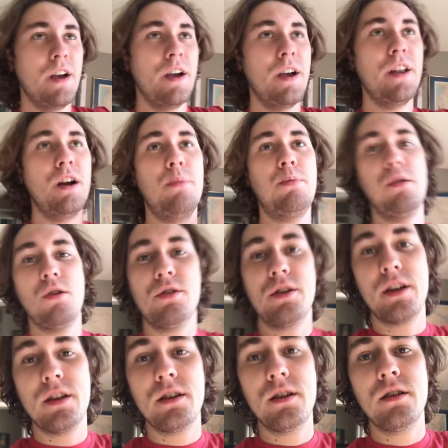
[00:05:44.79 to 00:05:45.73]
and
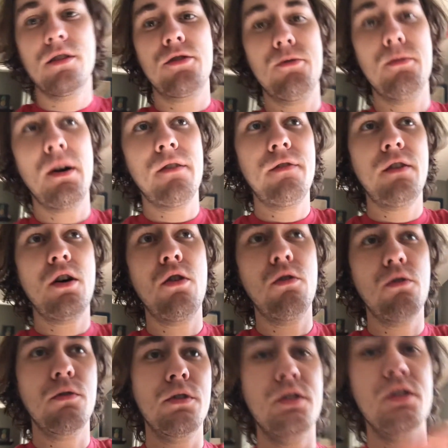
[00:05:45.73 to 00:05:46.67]
uploading it through my
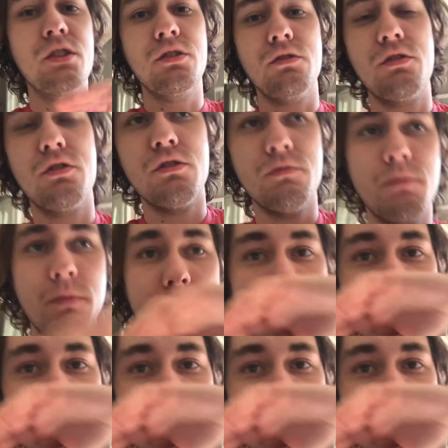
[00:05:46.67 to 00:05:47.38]
phone to YouTube